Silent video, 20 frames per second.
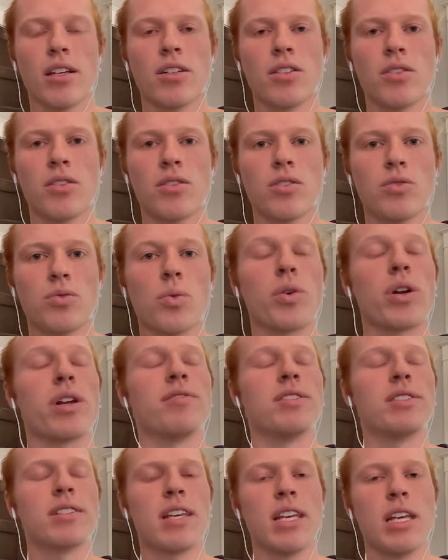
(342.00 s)
sort of
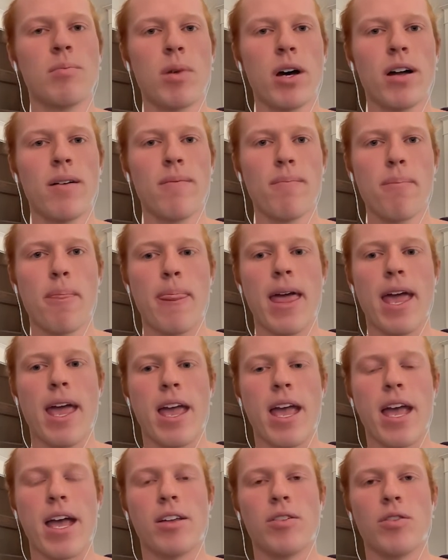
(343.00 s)
schema
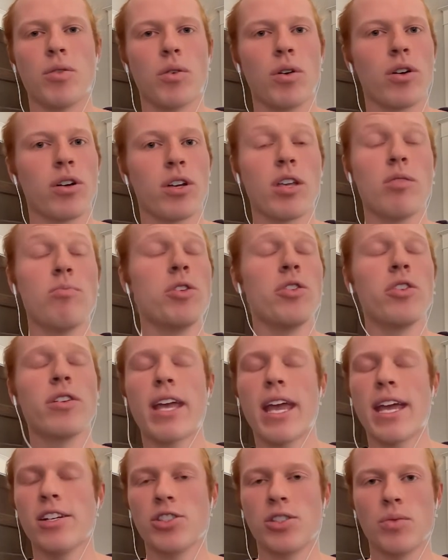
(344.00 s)
and
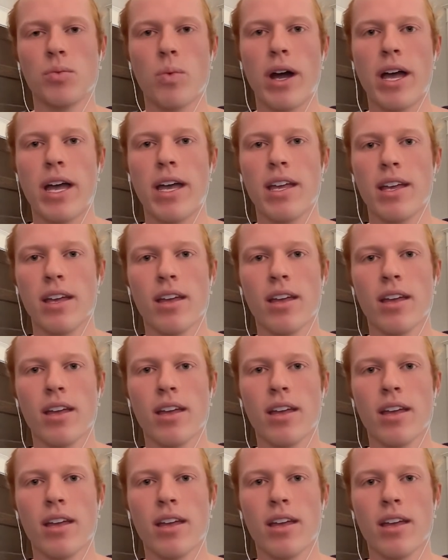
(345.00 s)
communication layer,